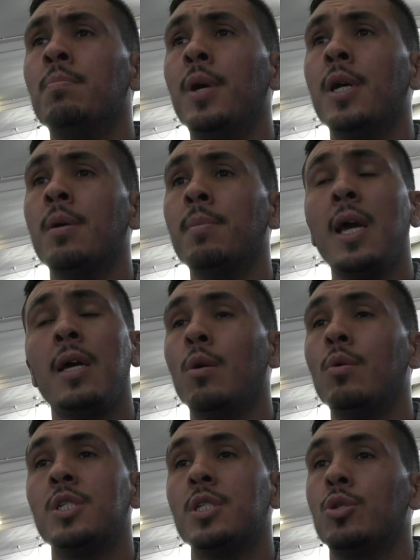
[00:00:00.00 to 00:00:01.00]
But yeah, it
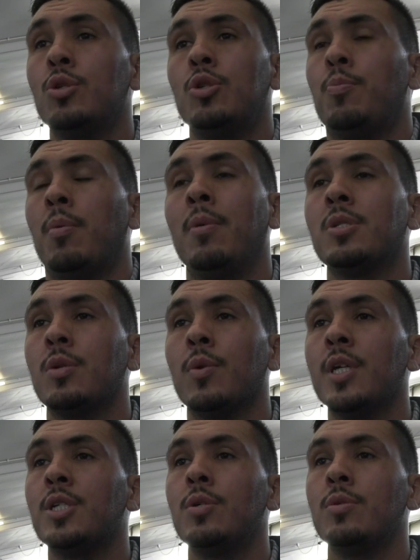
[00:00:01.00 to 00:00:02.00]
was just due to
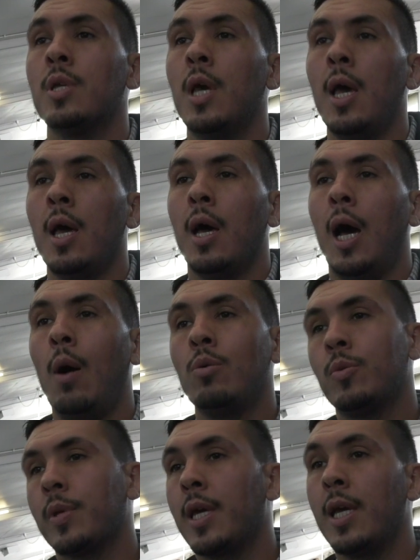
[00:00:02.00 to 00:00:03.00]
promotional issues. I
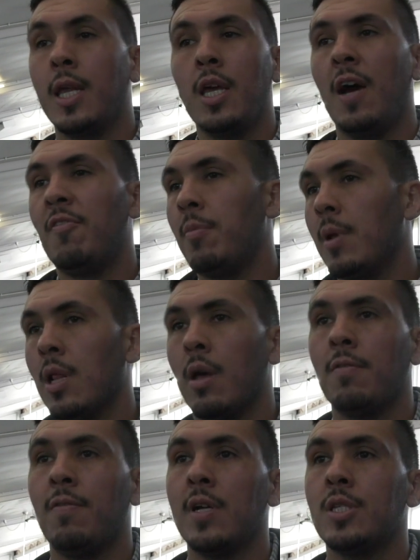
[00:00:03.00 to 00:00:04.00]
was with King, he offered me a
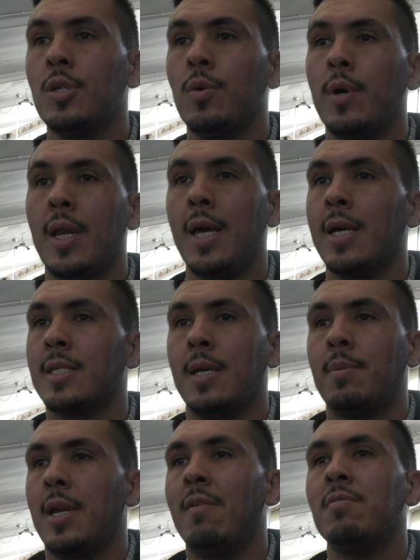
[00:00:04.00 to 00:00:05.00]
lot of fights too, and I
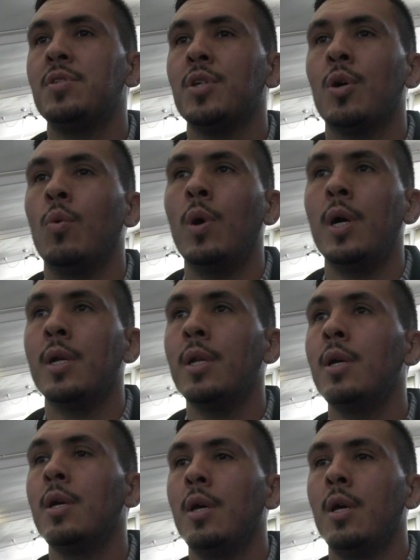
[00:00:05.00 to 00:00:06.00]
accepted every single
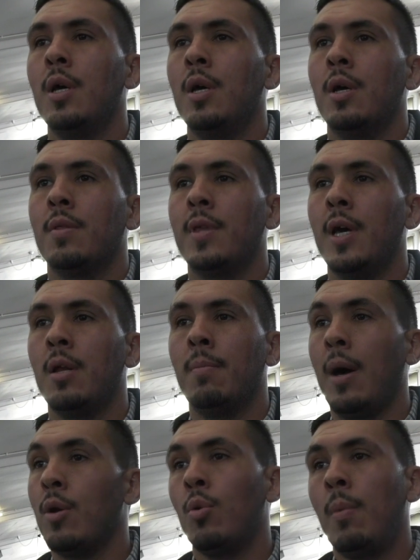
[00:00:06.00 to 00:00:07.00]
one that
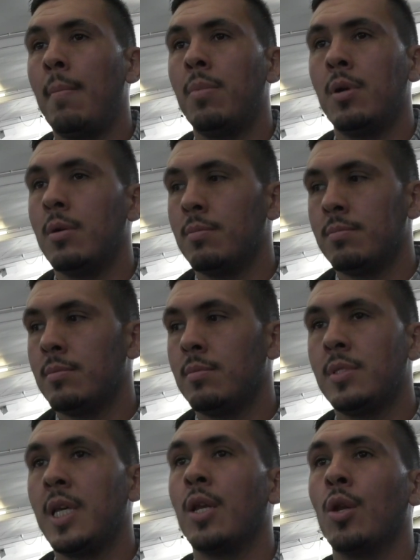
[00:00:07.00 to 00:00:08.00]
I don't remember
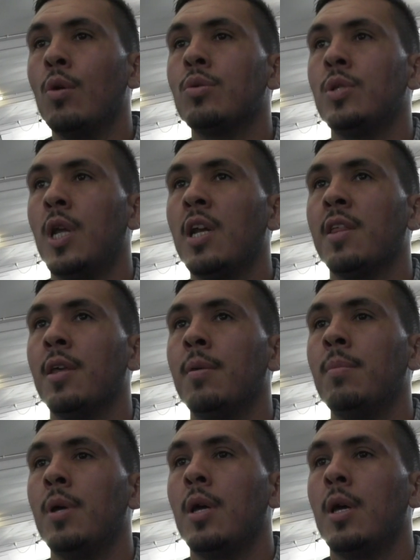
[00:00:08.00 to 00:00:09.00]
saying no to none of
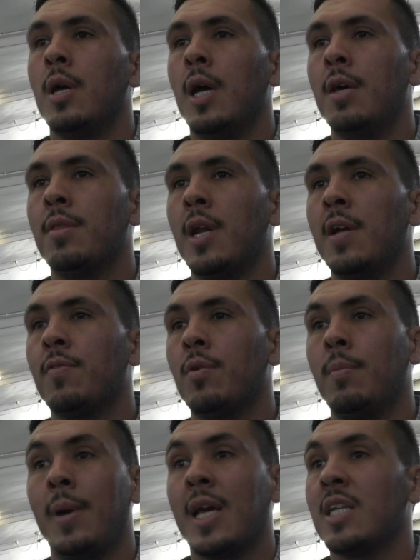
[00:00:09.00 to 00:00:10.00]
them. And then
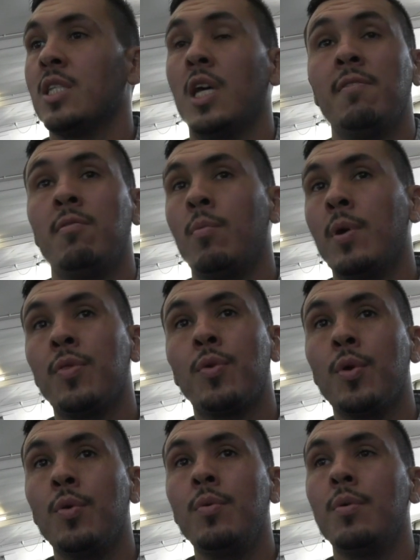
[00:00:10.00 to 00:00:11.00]
after, I guess none of them went
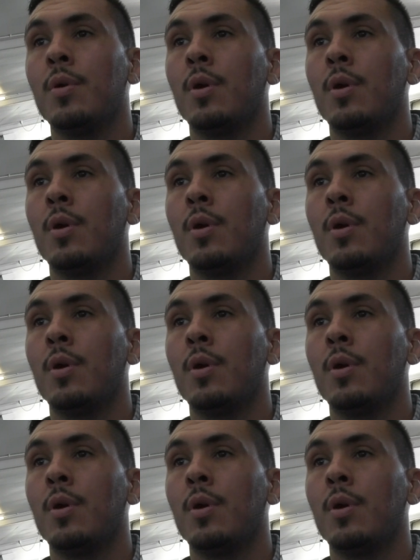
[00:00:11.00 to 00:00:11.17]
through.